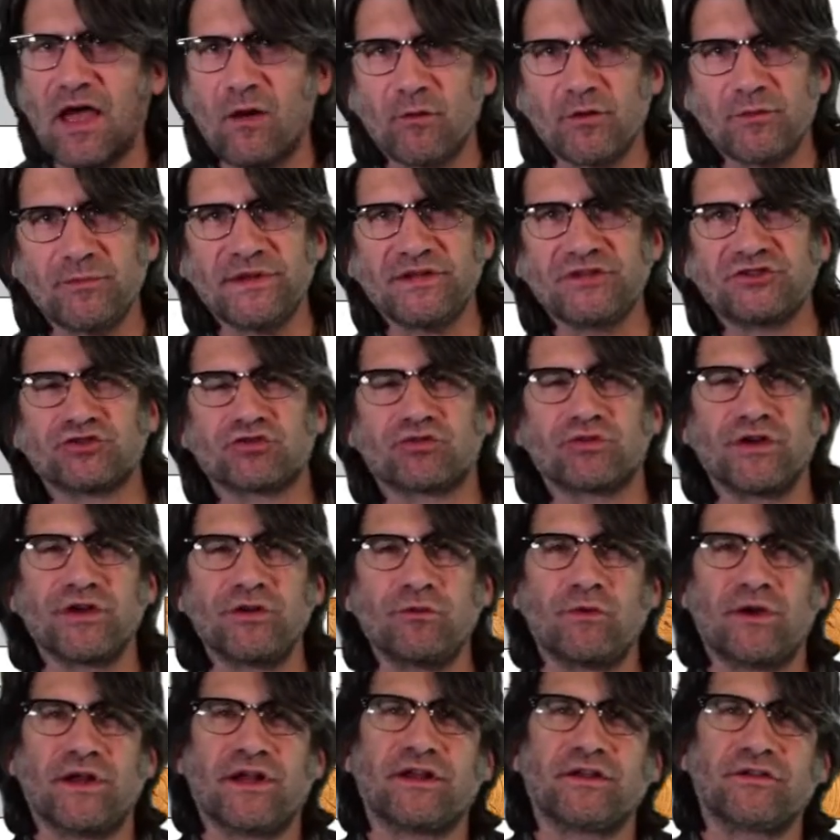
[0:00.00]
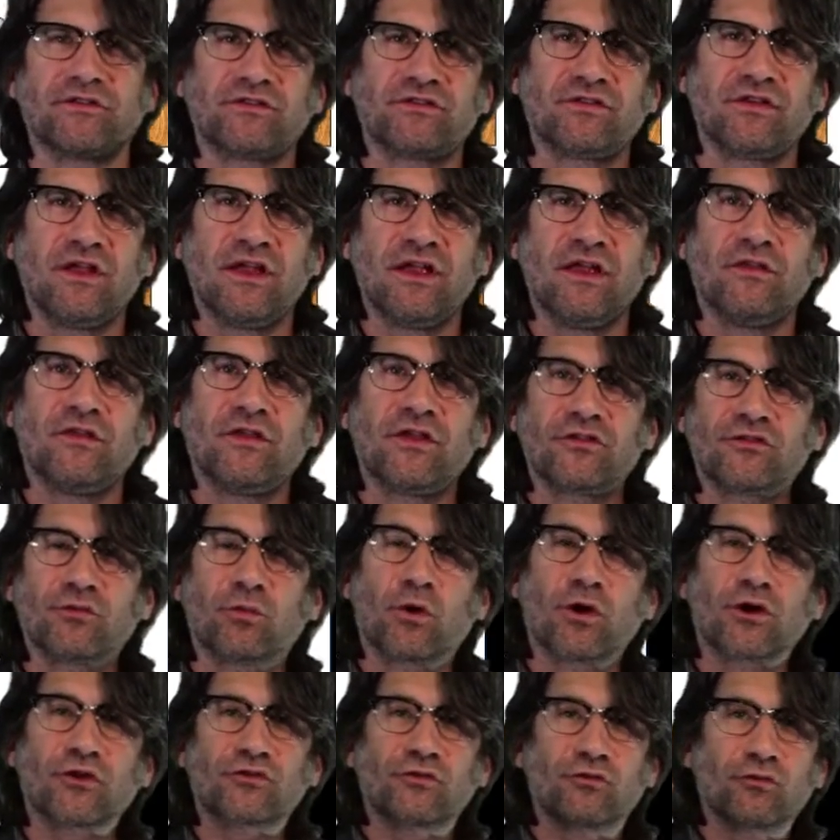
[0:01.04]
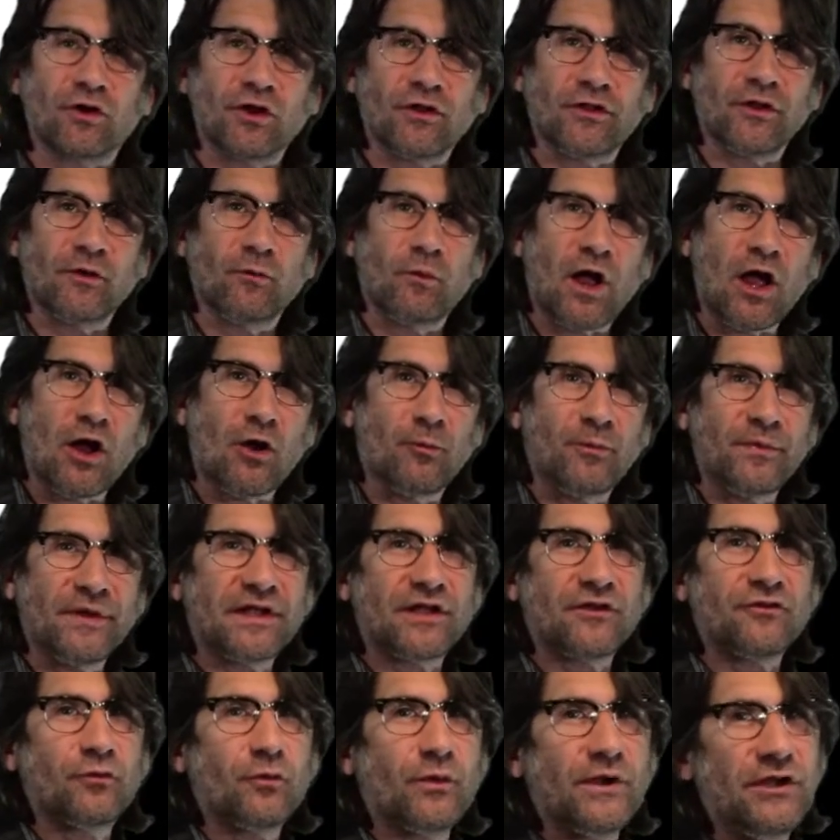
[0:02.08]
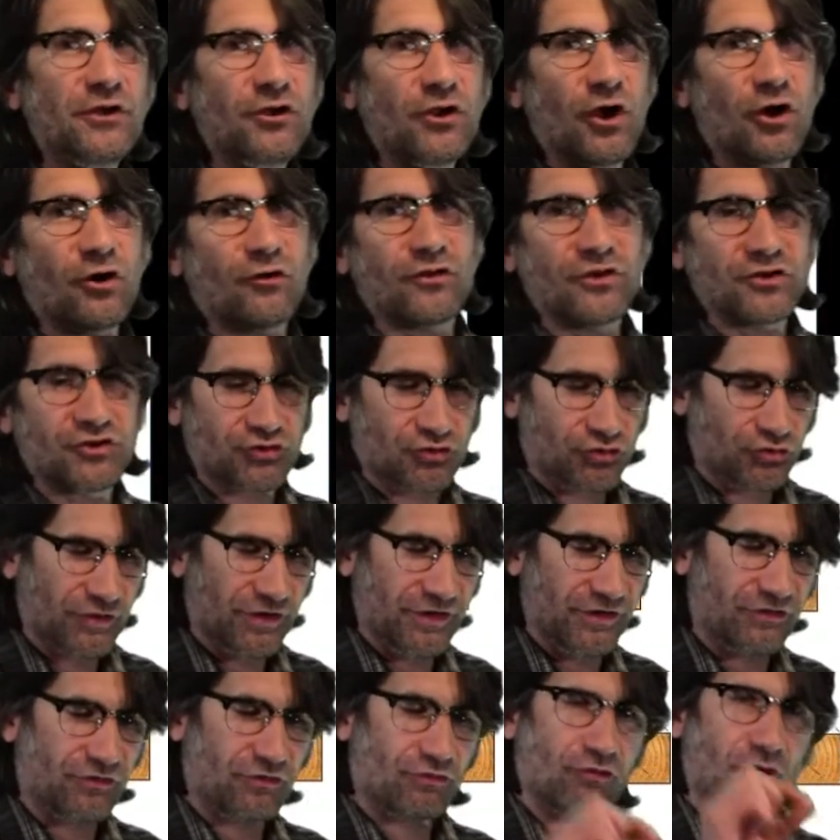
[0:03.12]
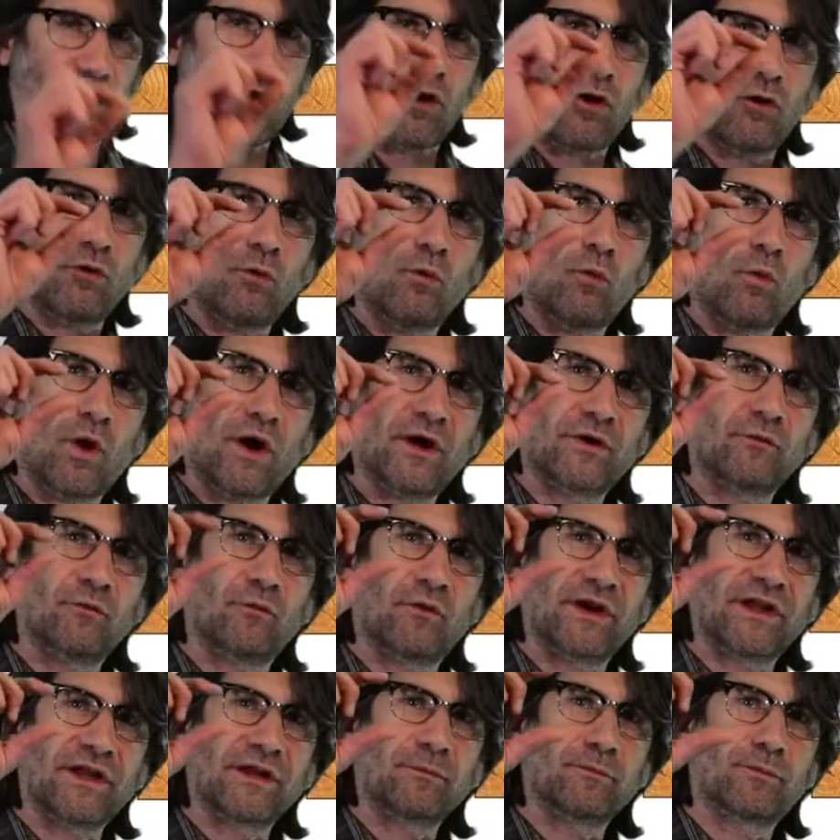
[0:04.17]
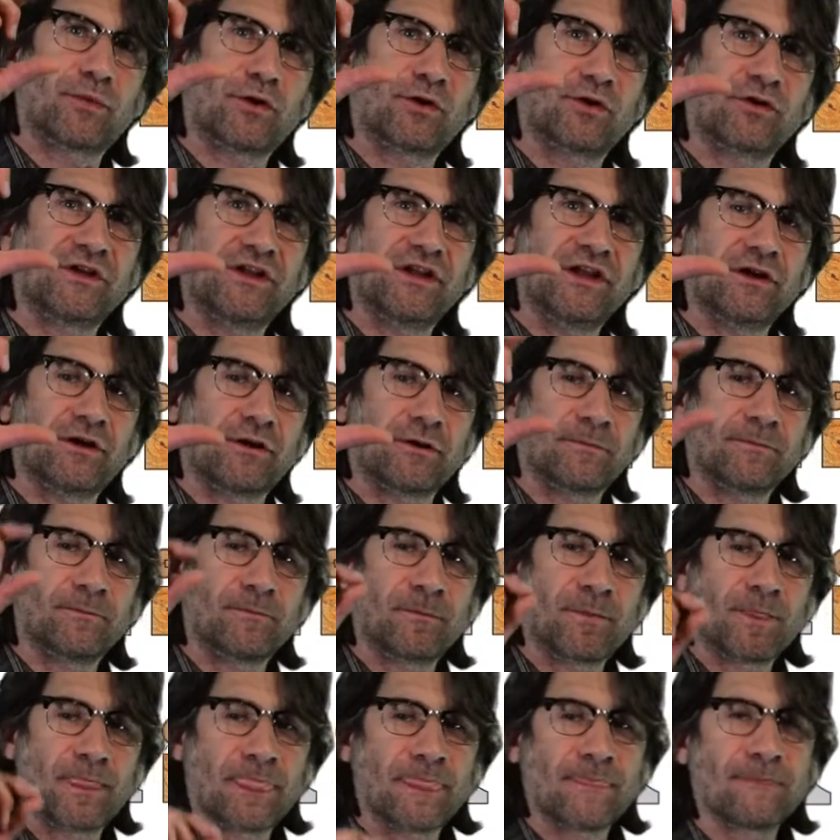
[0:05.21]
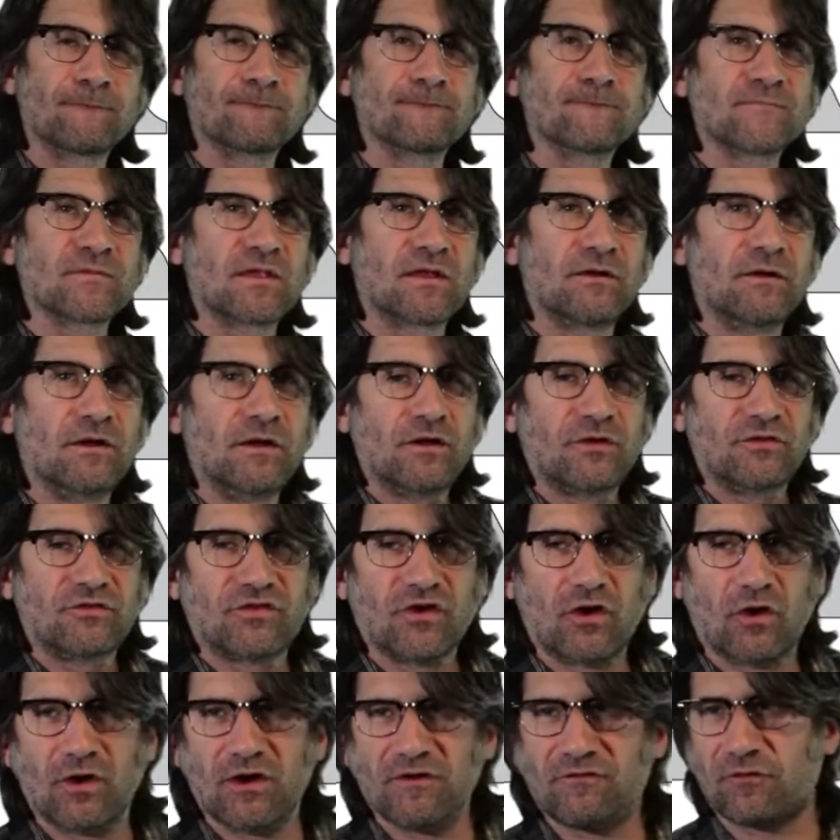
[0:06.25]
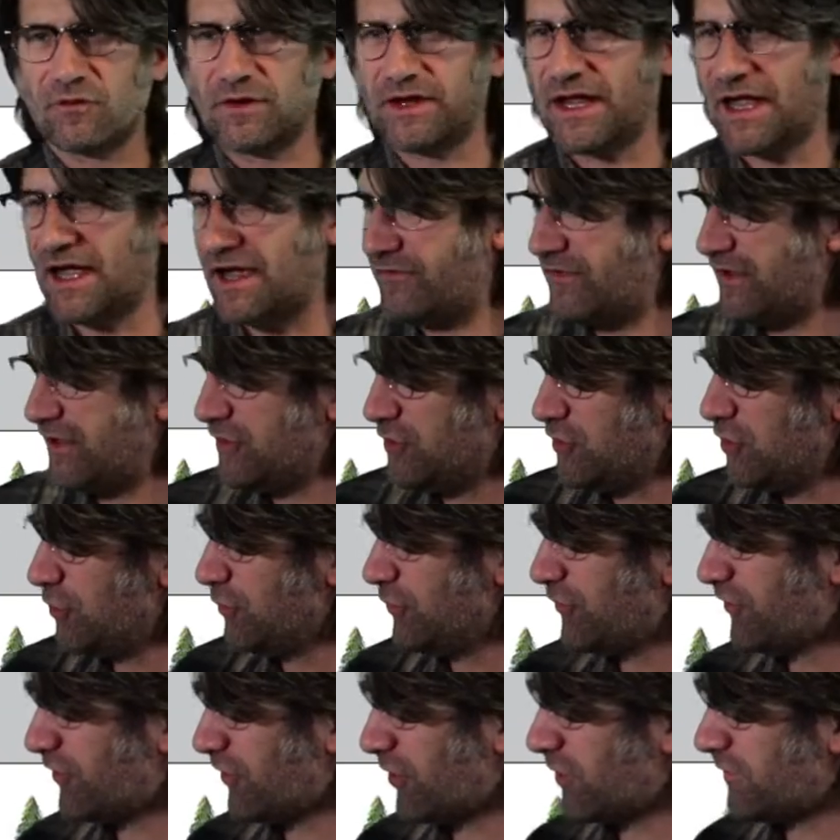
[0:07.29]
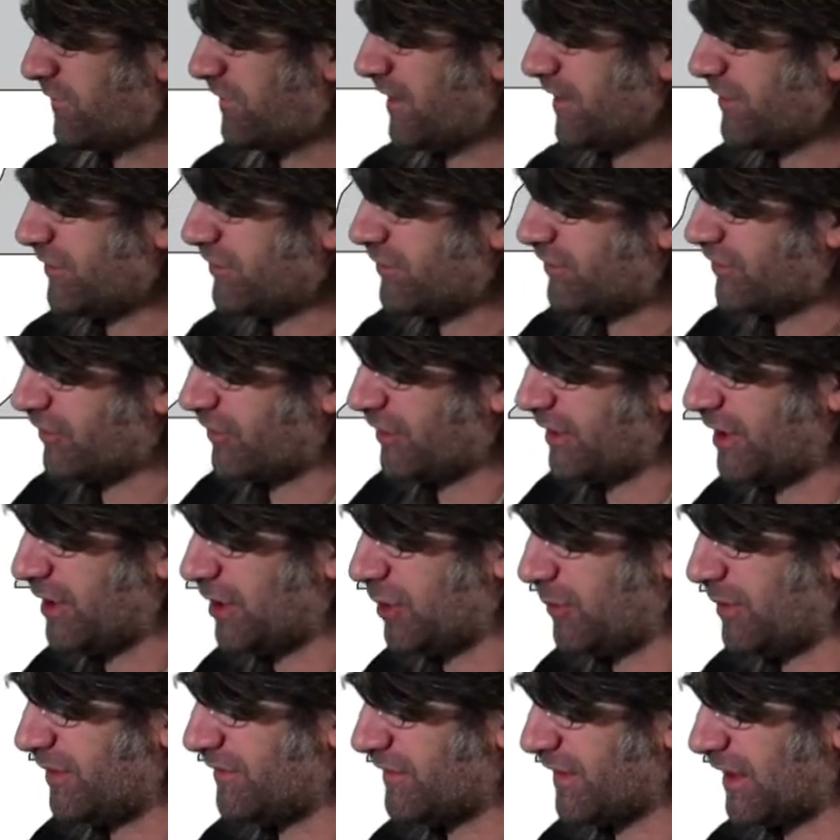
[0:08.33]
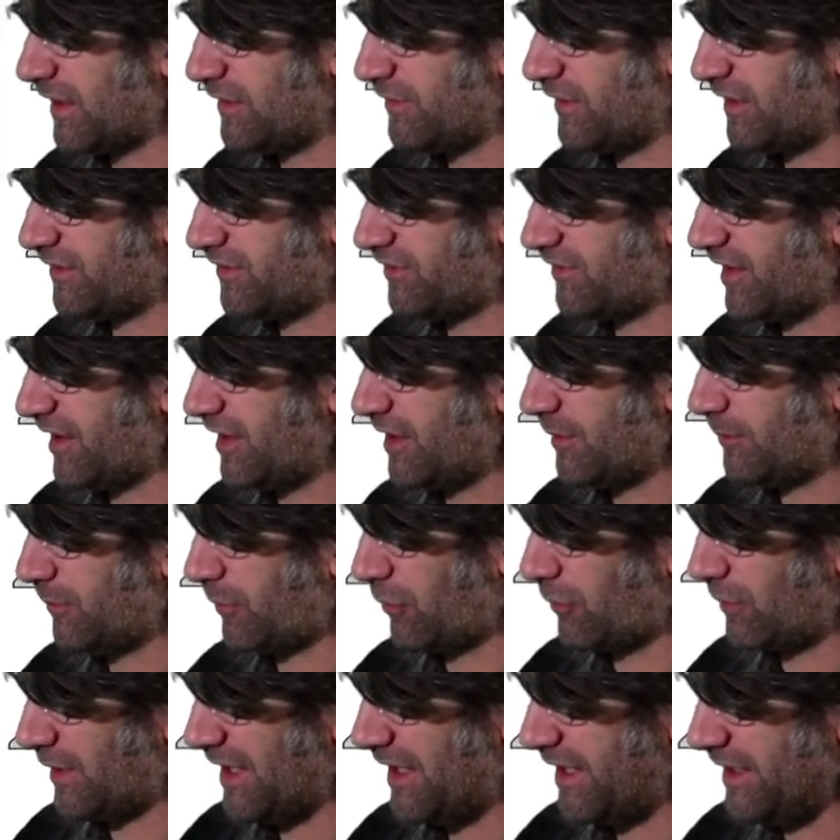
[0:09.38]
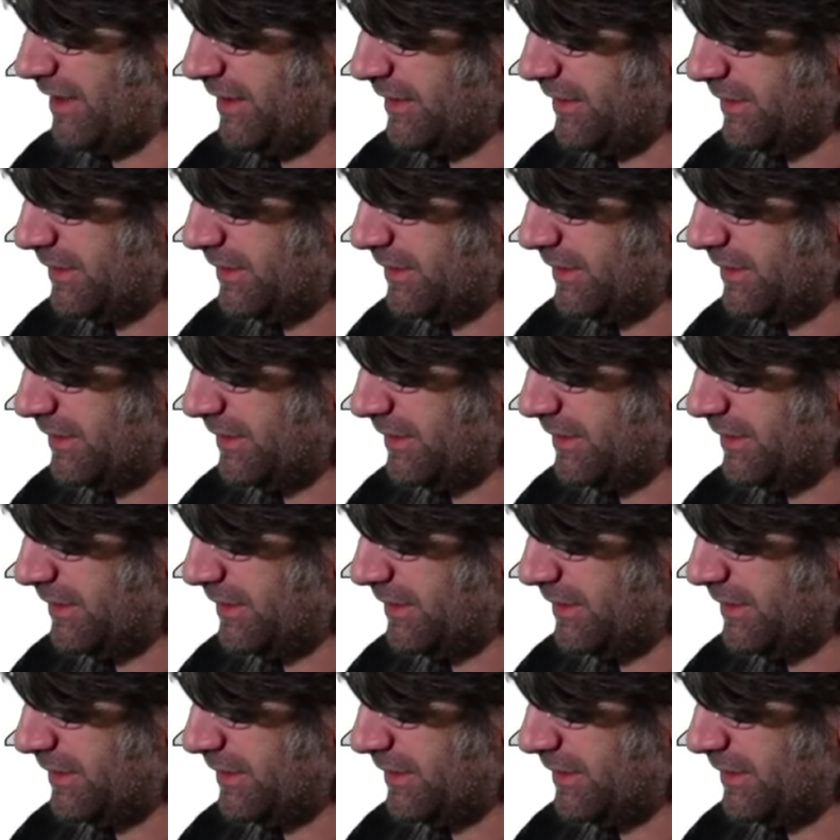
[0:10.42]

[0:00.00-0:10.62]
be tree rings. This works really well because we know that trees grow one ring per year. So if we have a new surface, so here we've got, let's say, a moraine,